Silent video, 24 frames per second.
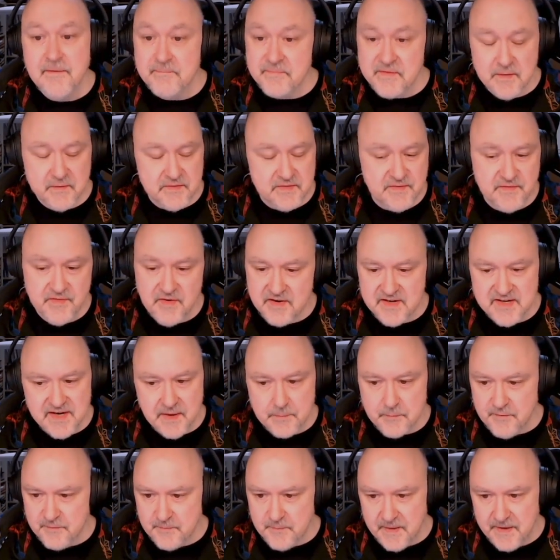That was very
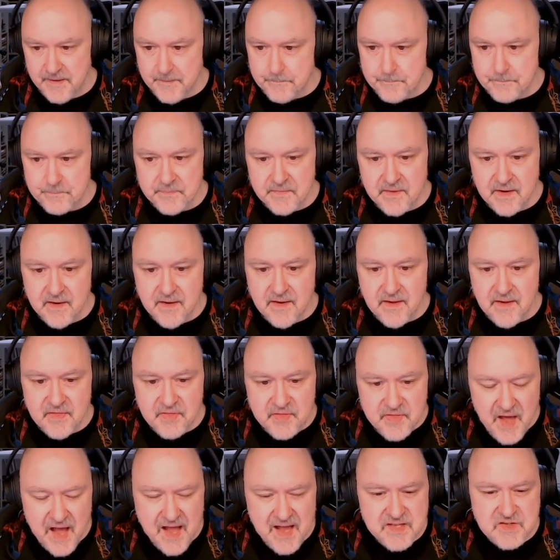dumb of me.
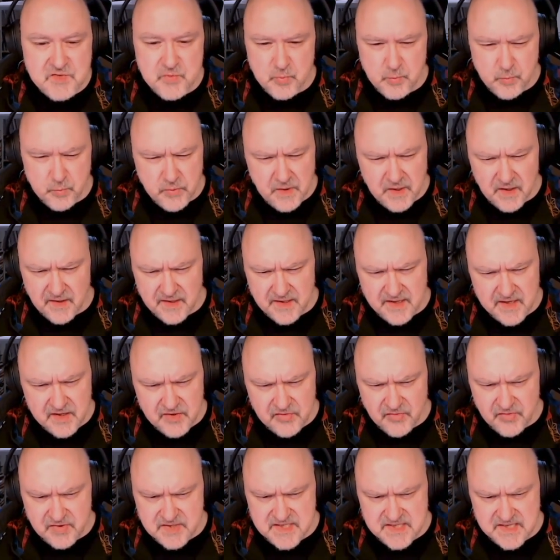That's really
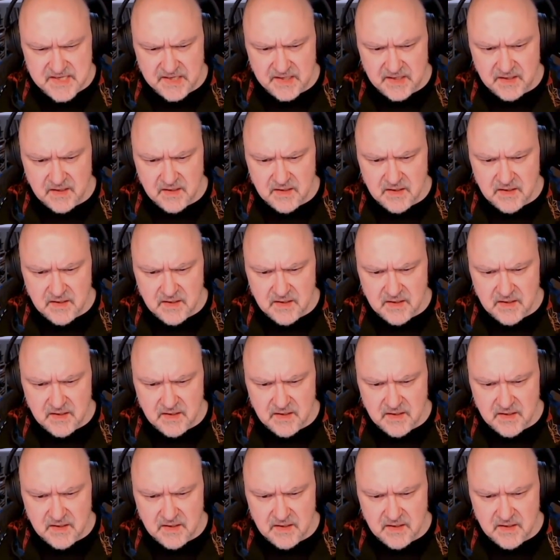interesting.